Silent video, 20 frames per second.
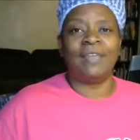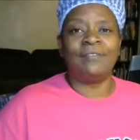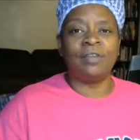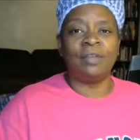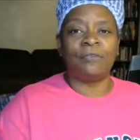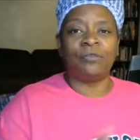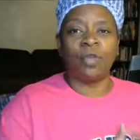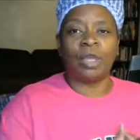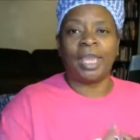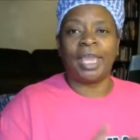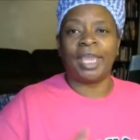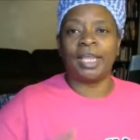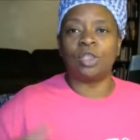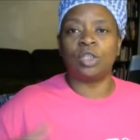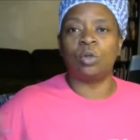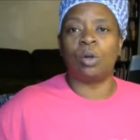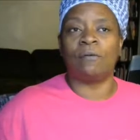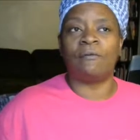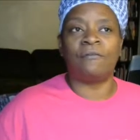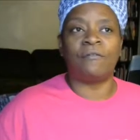Even if you can't
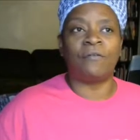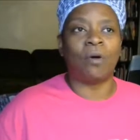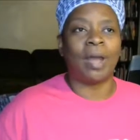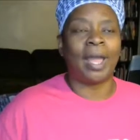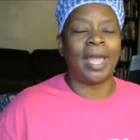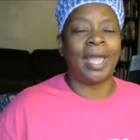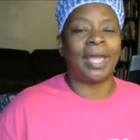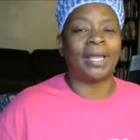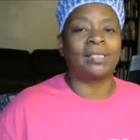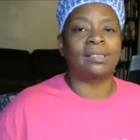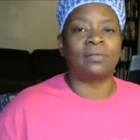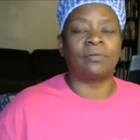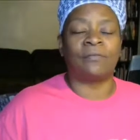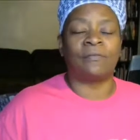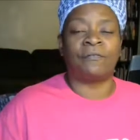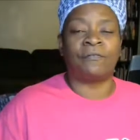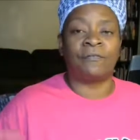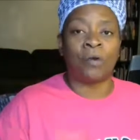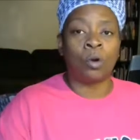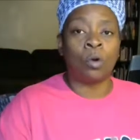do a full ex
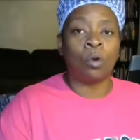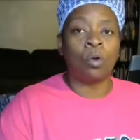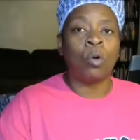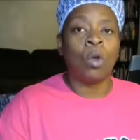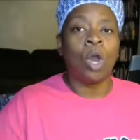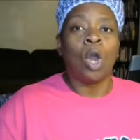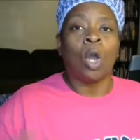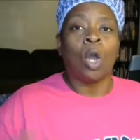full